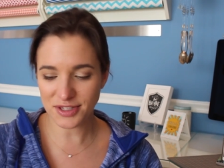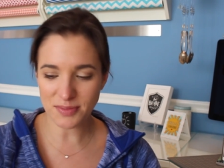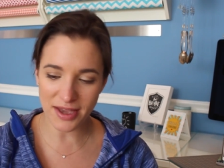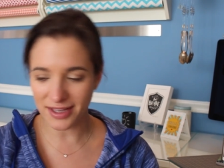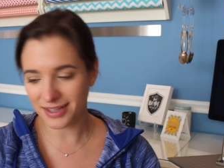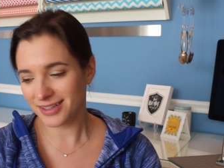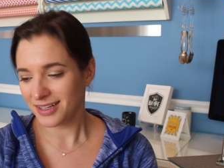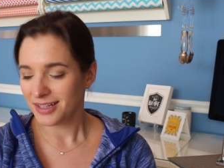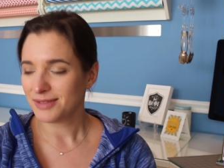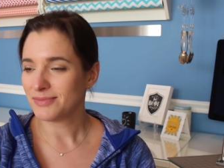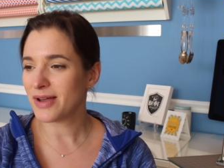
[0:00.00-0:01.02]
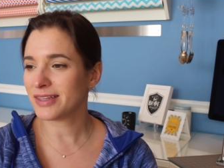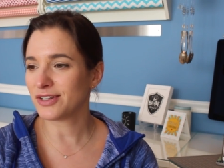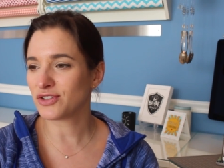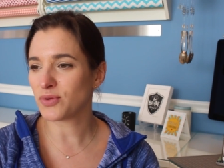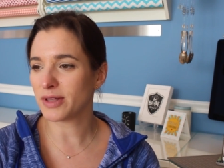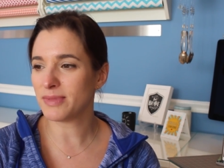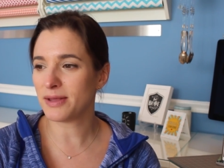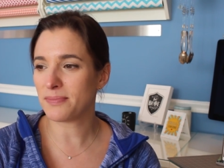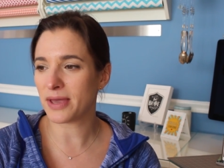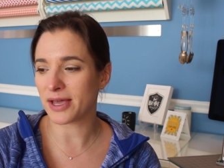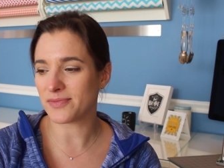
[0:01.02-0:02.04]
that's my my little 20
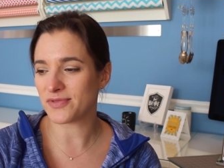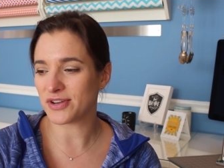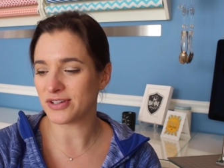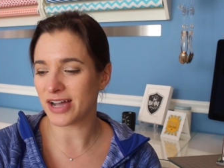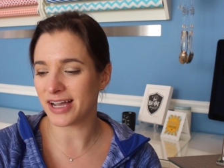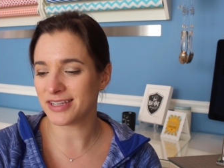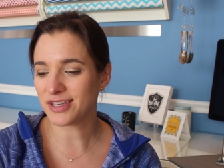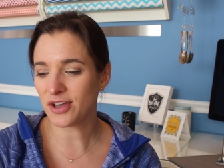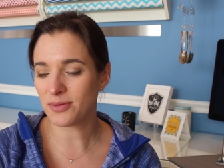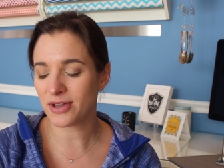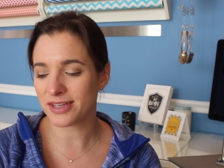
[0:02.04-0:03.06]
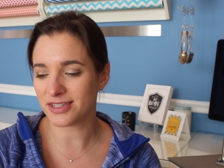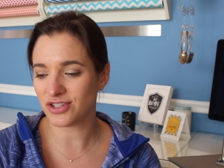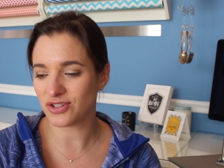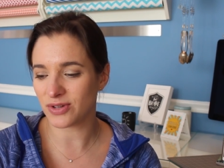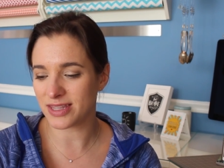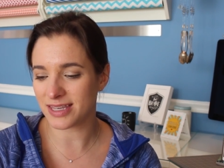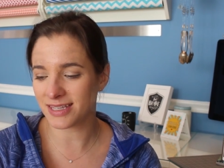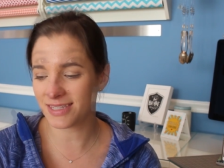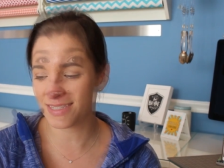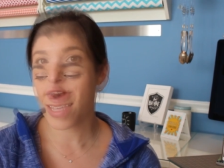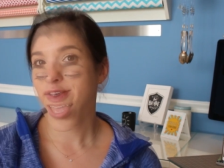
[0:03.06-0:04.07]
minute pickup for you guys I hope you guys enjoyed
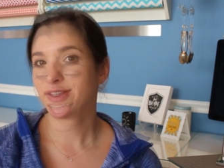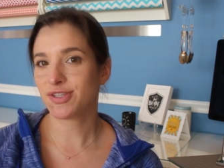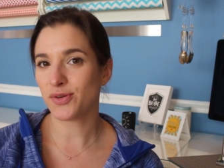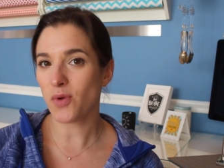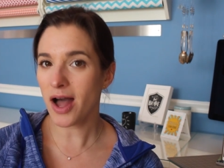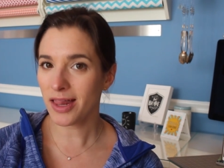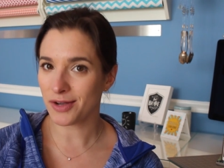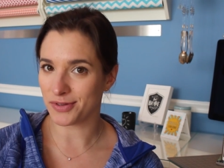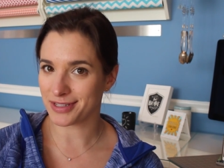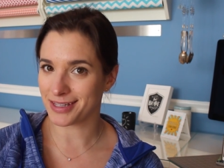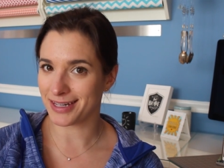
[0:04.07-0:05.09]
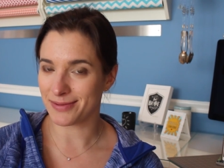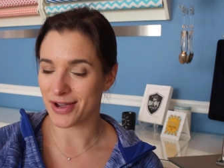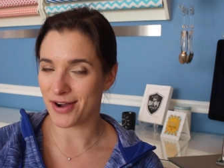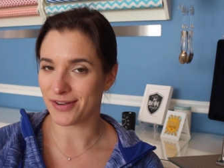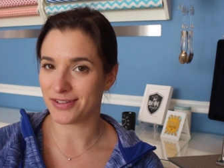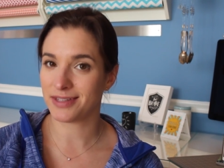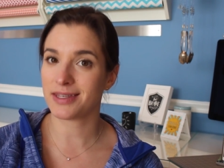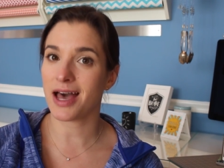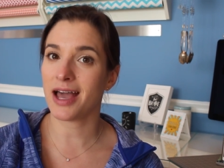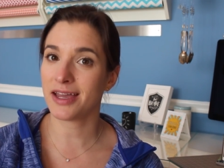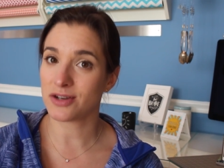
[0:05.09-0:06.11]
this so while I was cleaning my office
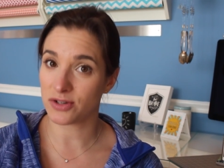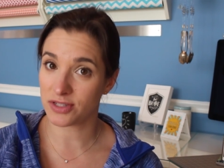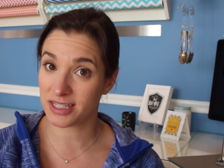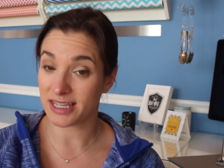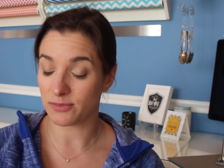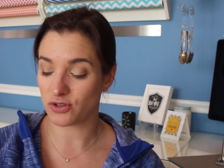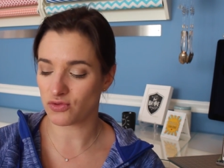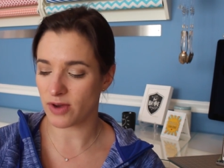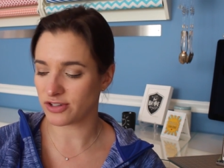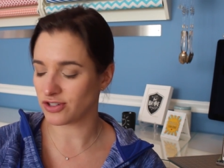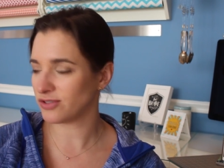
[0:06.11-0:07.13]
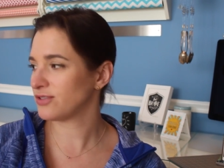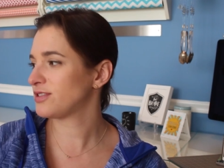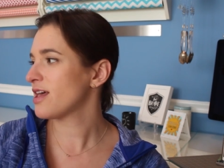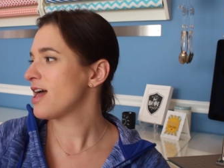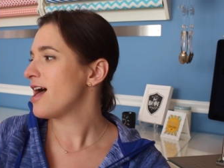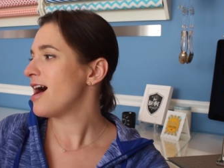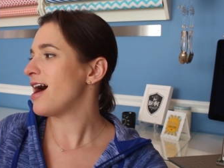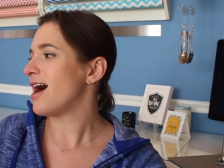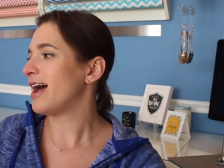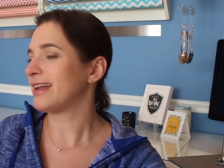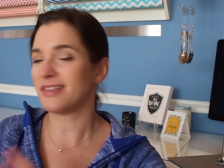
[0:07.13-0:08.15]
I unearthed some treasures
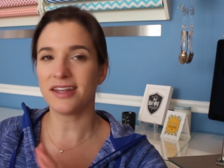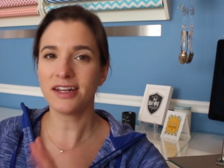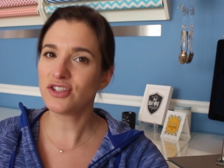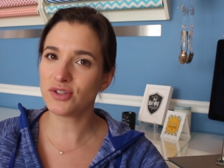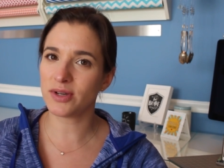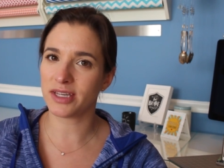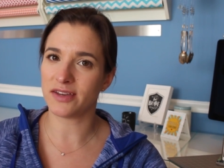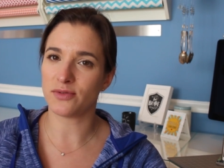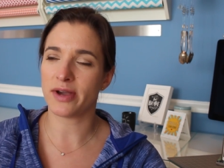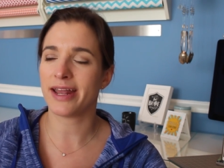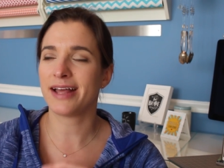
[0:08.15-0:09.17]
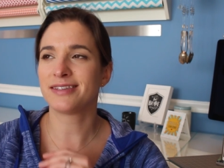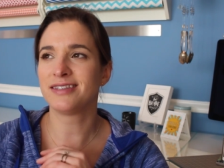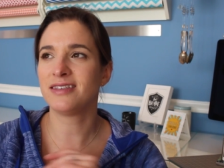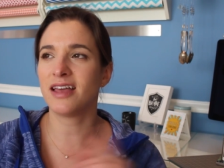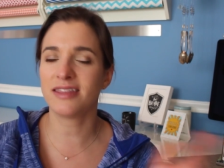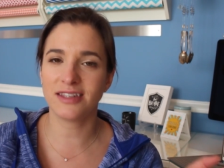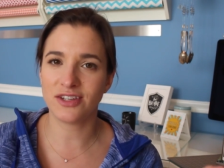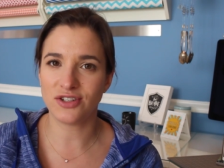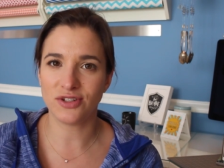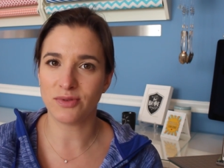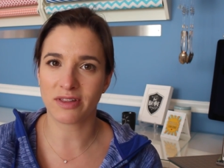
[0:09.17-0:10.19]
uh, and I thought I'd do a giveaway it has nothing to
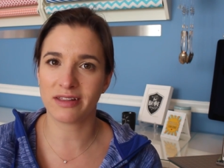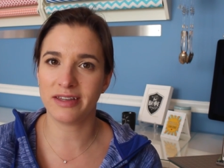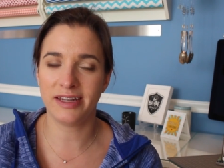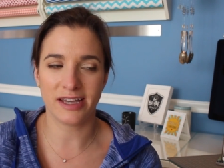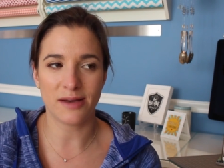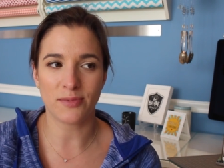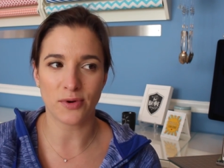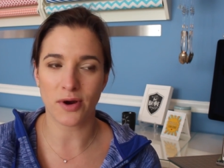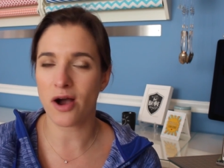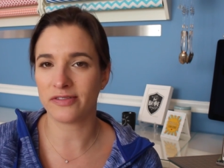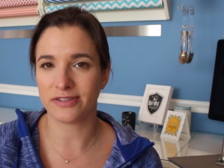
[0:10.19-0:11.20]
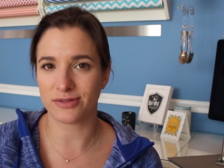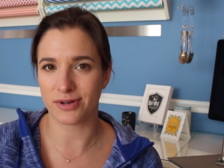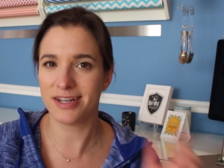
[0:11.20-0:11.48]
do with cleaning up or office